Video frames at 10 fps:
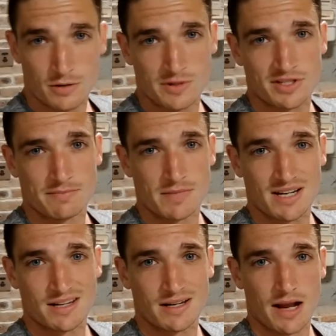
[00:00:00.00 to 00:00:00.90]
go win some
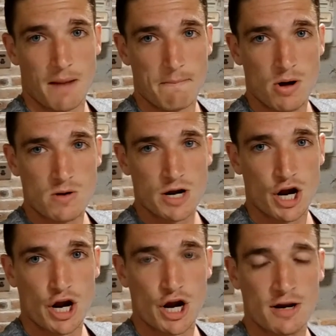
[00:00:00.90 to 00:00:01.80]
money tonight.
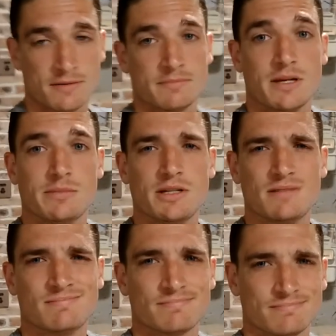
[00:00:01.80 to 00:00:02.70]
Poker,
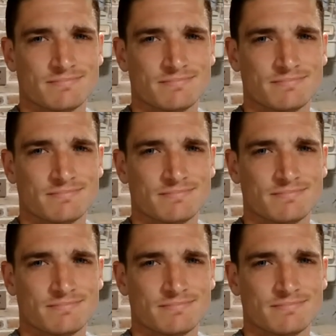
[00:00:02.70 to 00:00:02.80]
maybe.